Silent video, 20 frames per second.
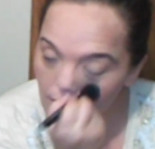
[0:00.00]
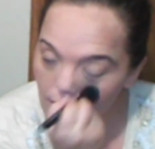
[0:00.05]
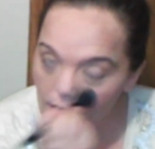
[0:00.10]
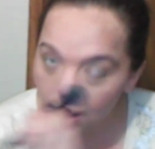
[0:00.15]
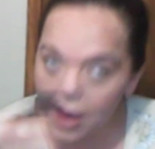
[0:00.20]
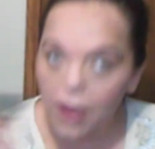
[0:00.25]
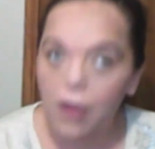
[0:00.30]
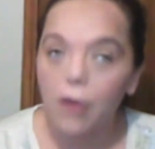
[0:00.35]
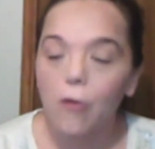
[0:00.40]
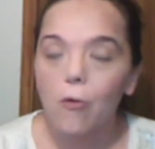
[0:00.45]
but
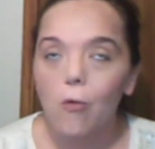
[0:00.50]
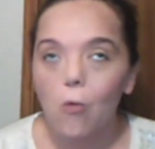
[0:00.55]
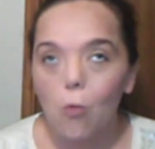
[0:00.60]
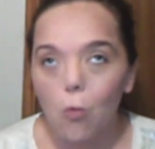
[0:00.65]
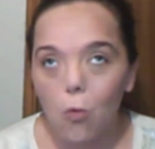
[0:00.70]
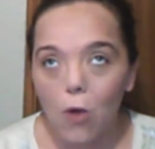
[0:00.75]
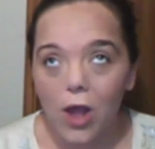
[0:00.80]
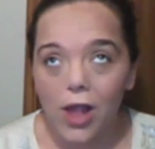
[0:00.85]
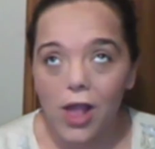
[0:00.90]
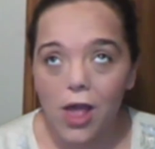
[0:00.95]
hey,
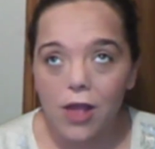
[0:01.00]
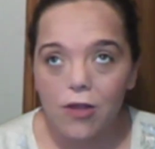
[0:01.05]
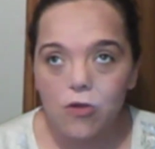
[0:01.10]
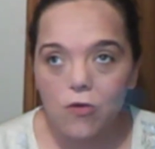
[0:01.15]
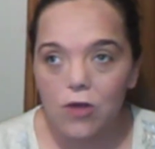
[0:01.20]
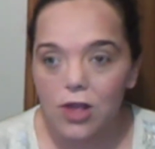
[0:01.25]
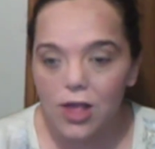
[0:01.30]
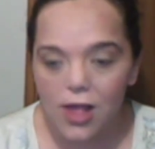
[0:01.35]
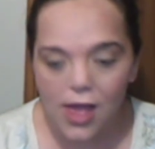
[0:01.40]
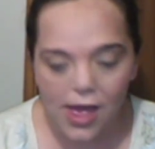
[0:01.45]
why
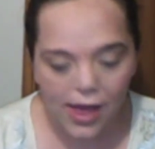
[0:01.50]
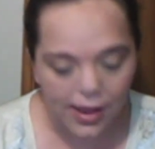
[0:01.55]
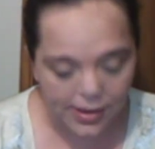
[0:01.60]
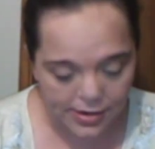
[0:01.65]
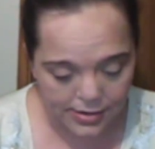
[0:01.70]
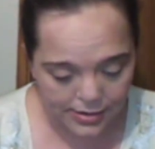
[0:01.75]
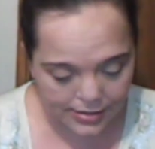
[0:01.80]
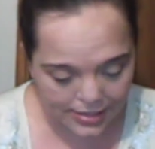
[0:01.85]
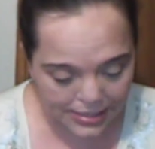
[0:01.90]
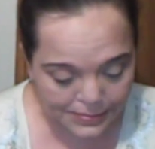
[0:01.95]
not do it
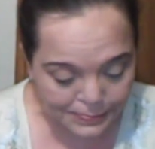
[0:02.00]
today?